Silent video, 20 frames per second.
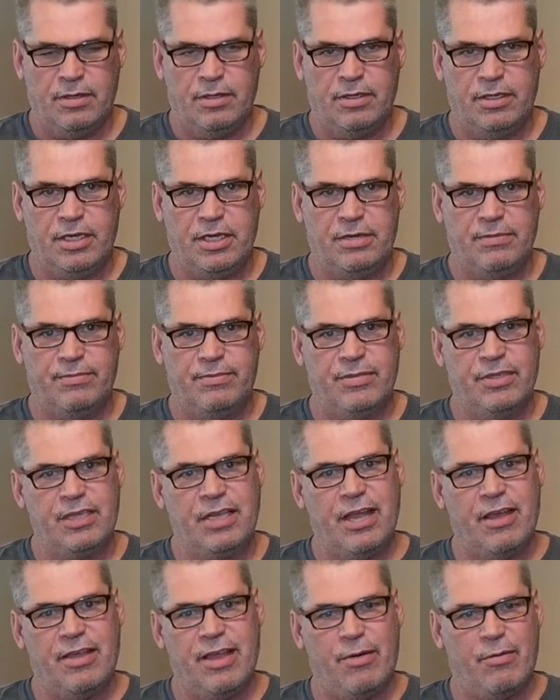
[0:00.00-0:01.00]
See? See
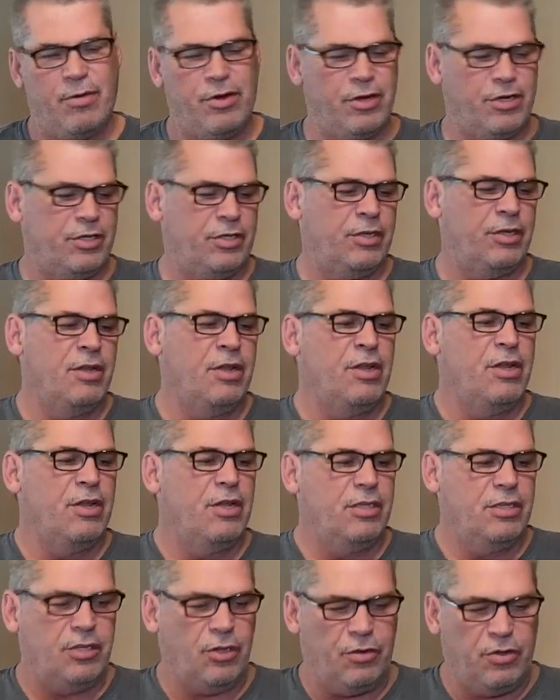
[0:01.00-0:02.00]
how that works?
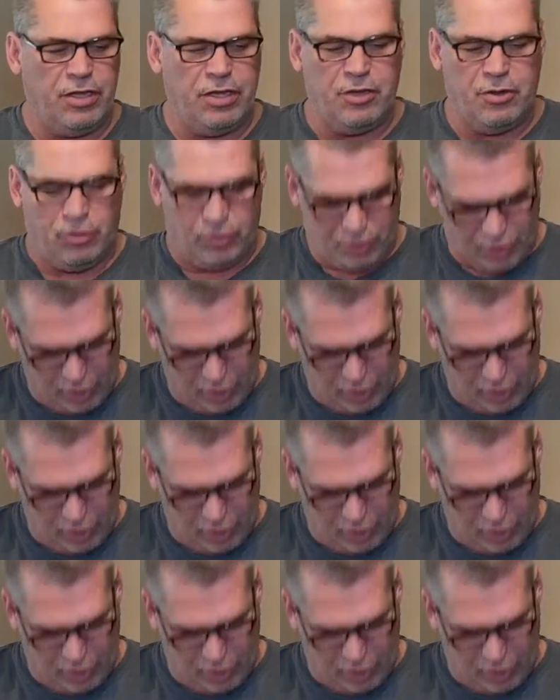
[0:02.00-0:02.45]
So then you'll